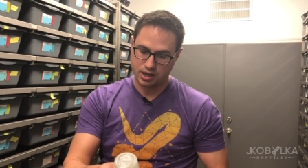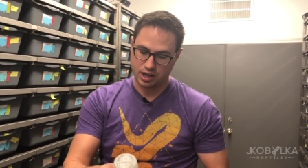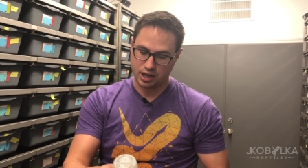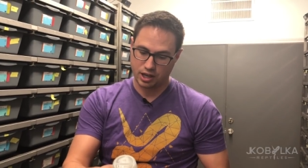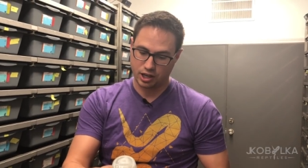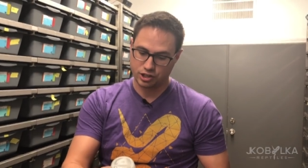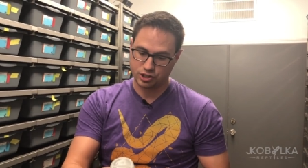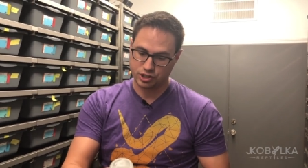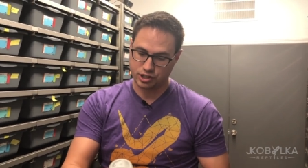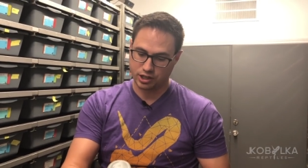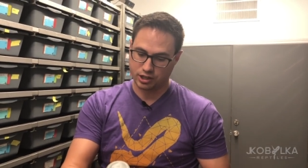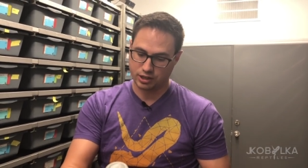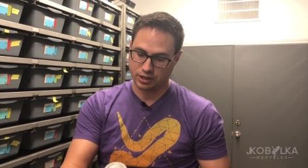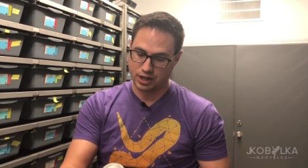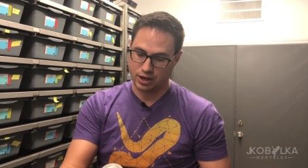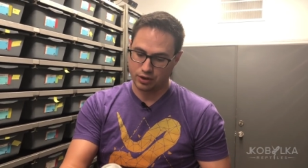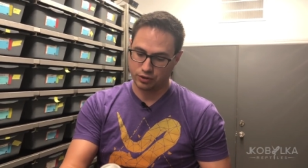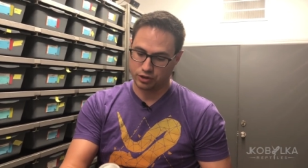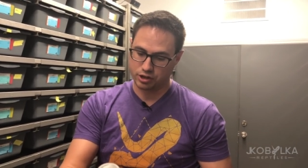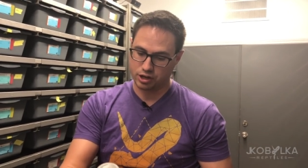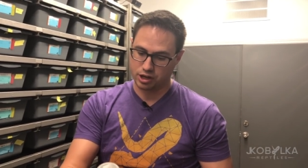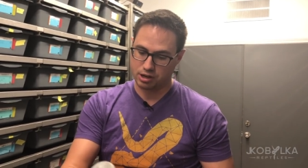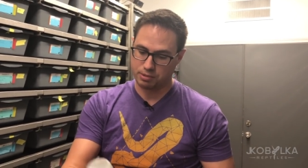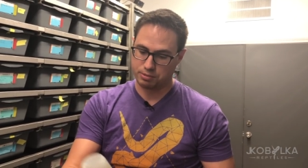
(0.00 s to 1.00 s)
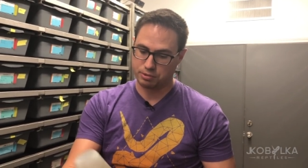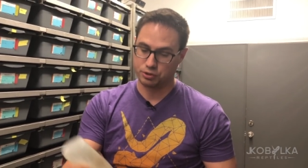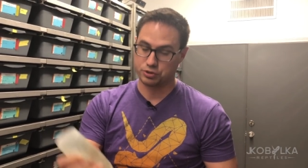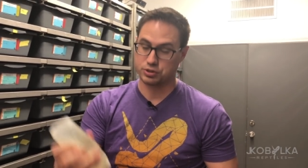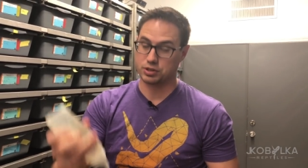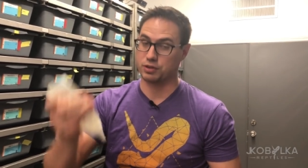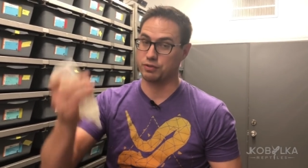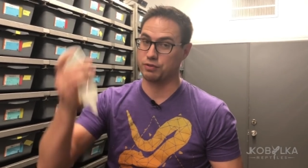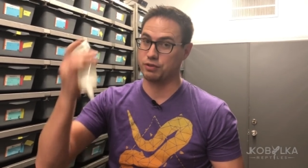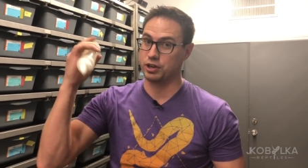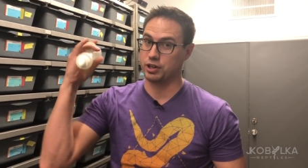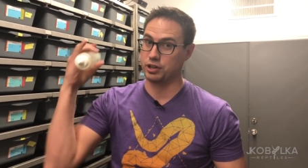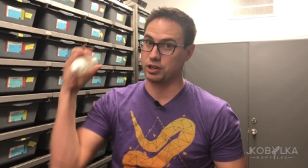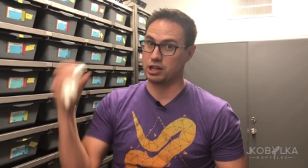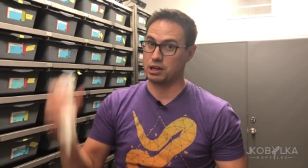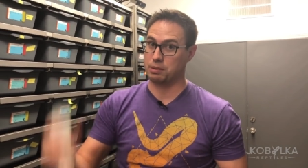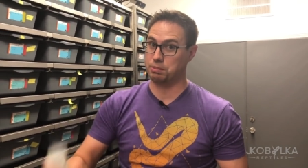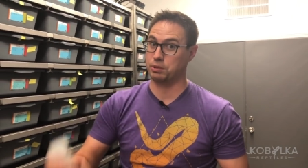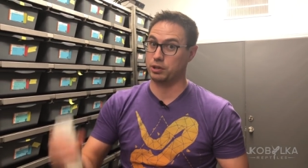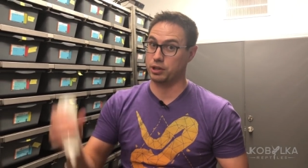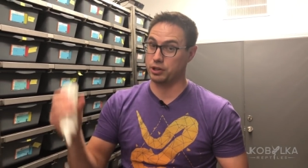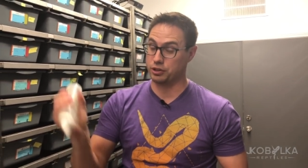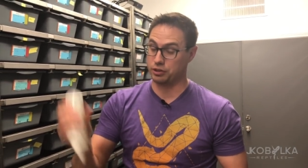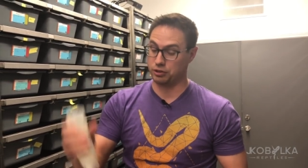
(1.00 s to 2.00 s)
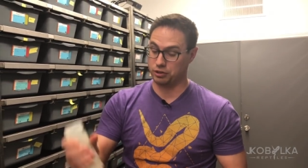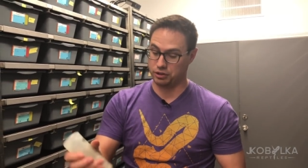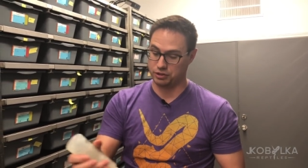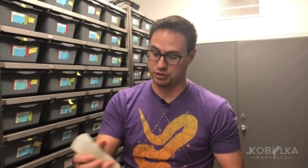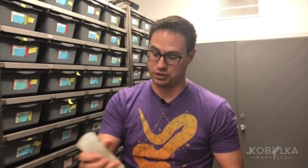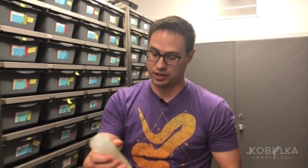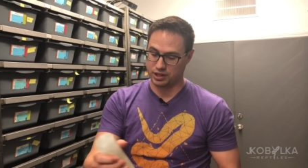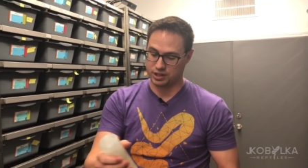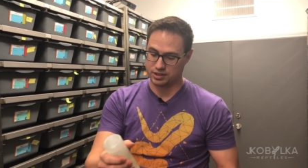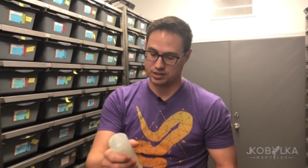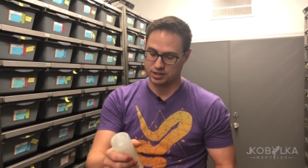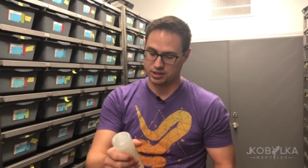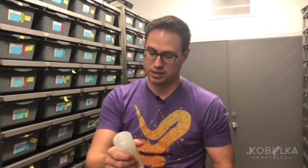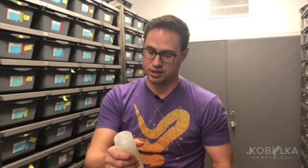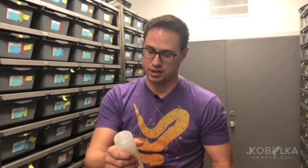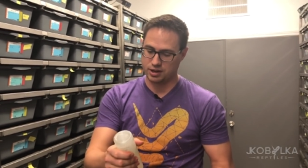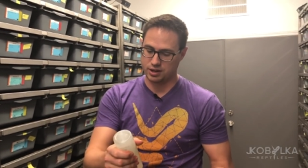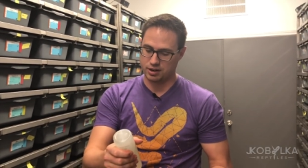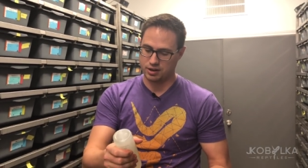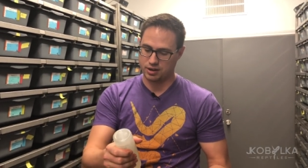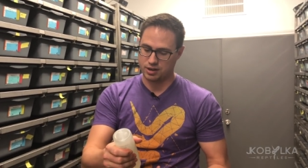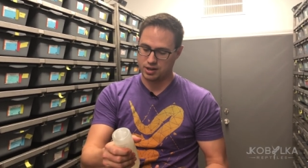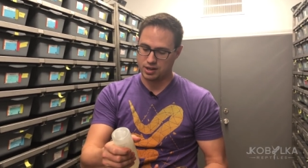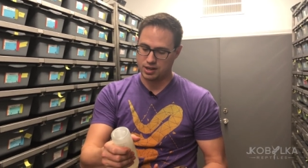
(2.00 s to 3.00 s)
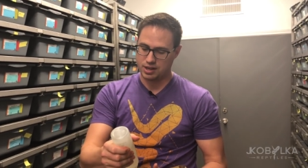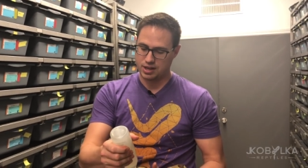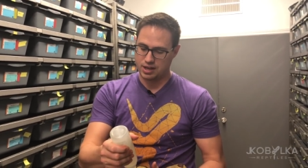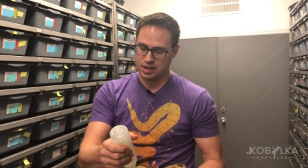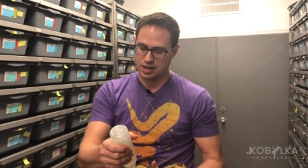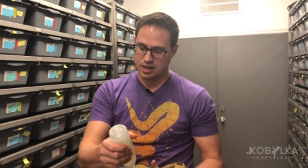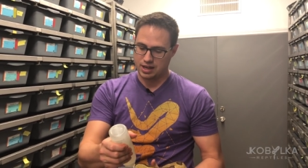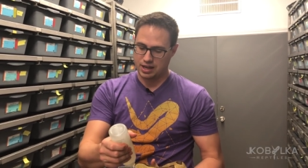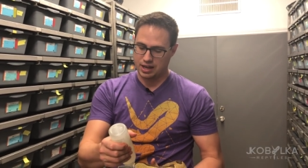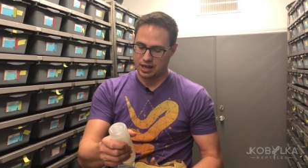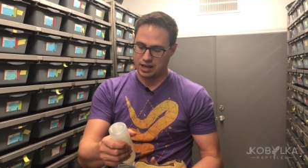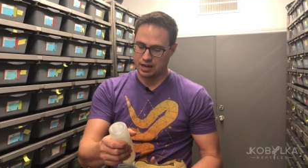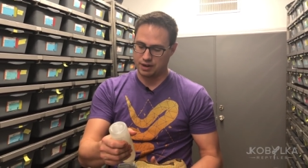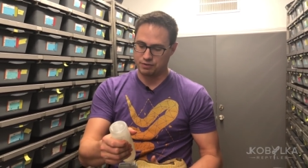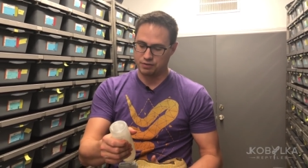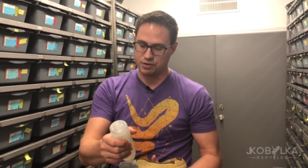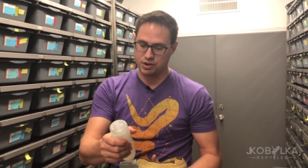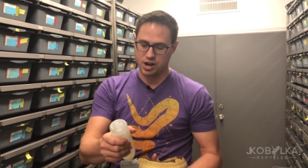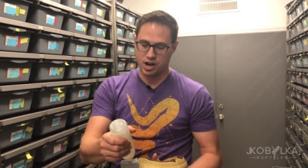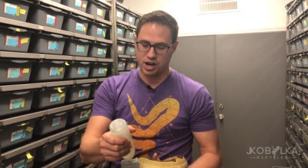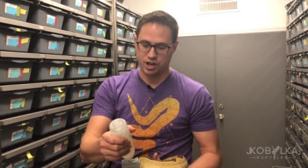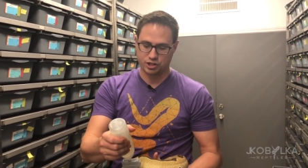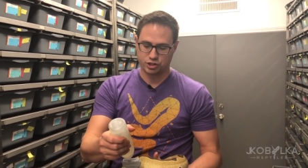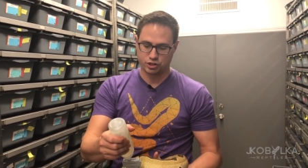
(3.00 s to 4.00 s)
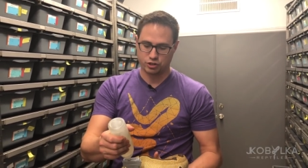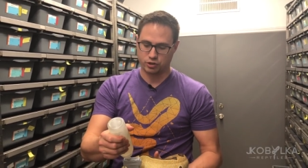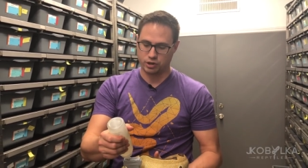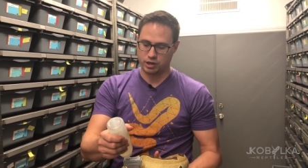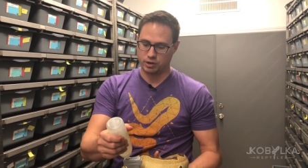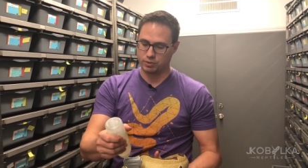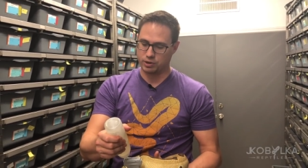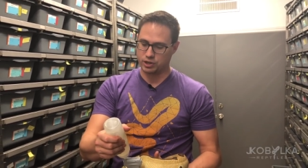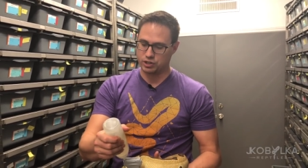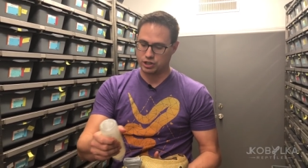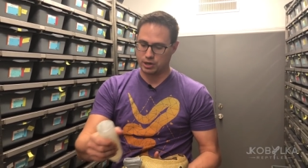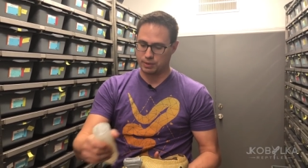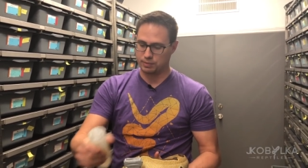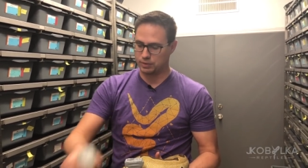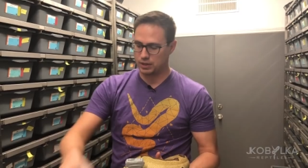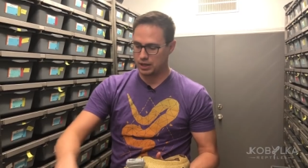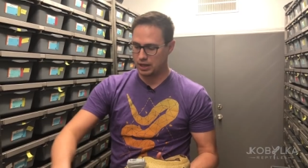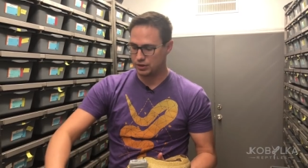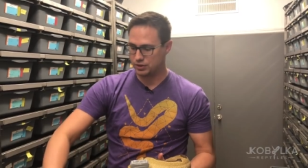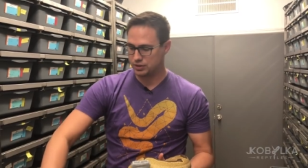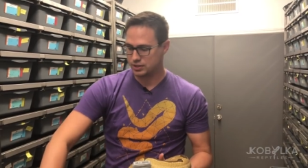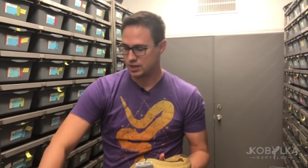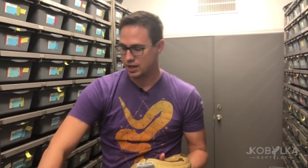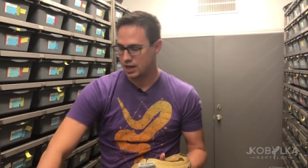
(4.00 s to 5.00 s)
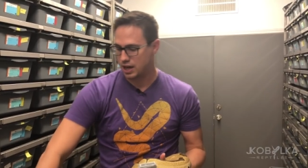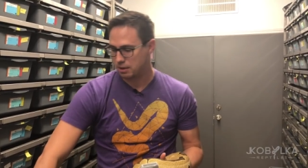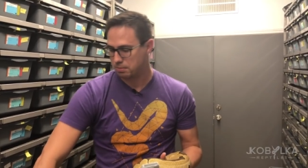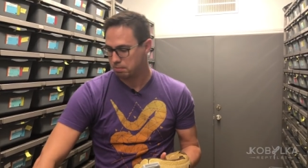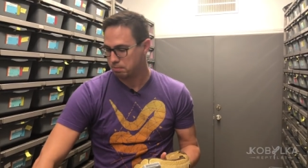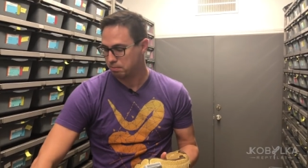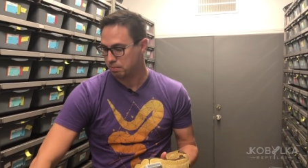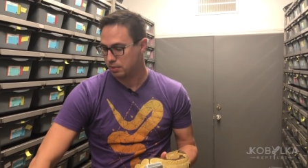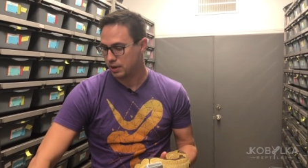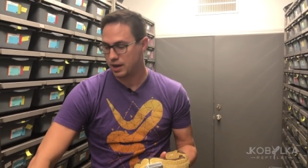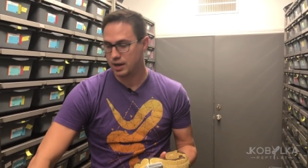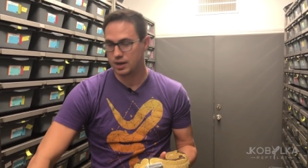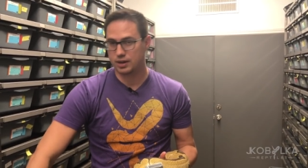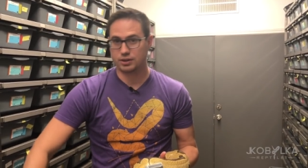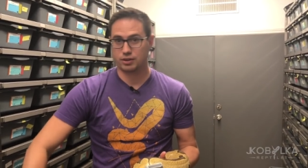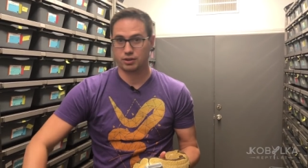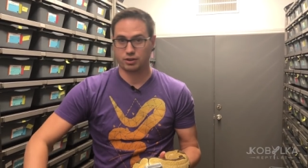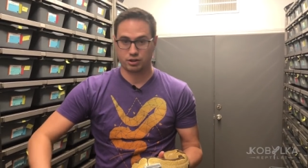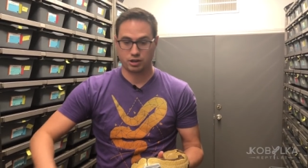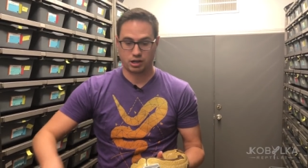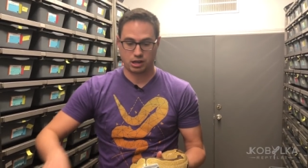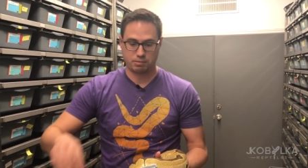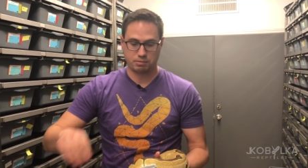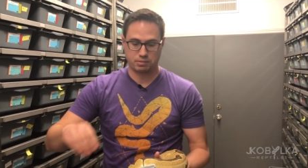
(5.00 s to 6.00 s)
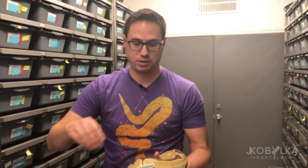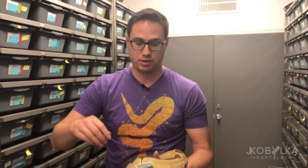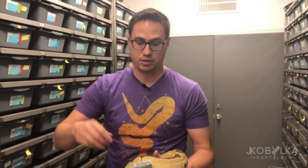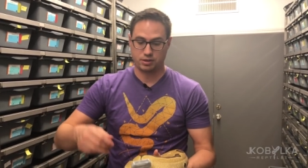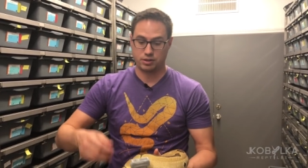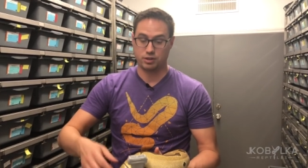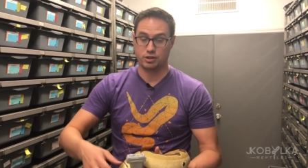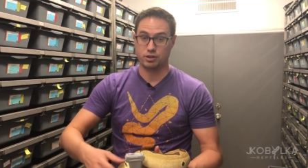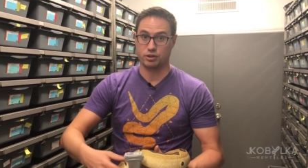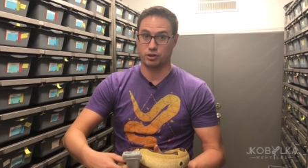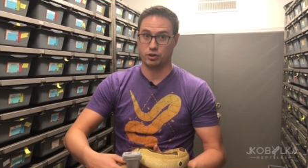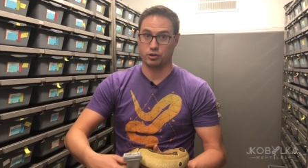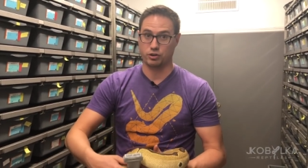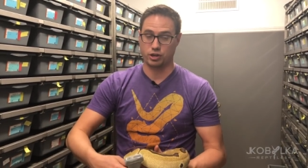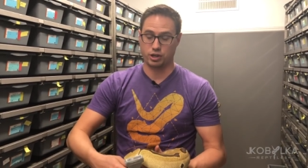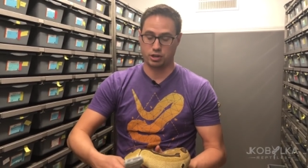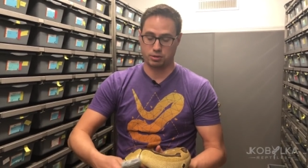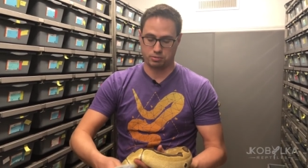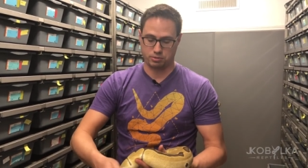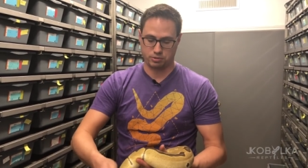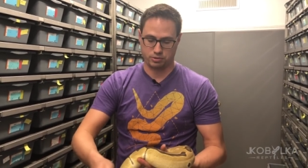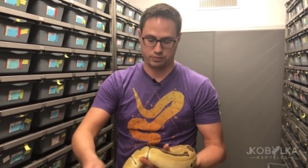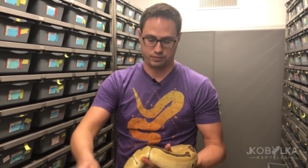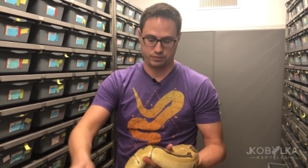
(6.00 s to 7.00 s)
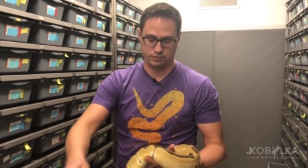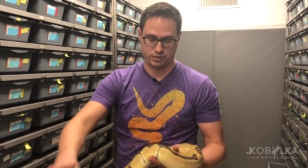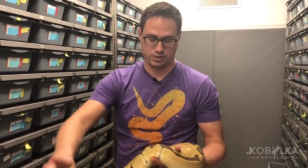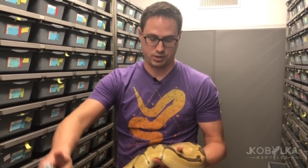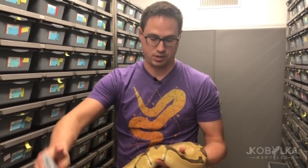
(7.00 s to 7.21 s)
Enchi clown combos, the couple other little things in there. And I've not shown any red stripe clowns yet, but they're coming, they're incredible.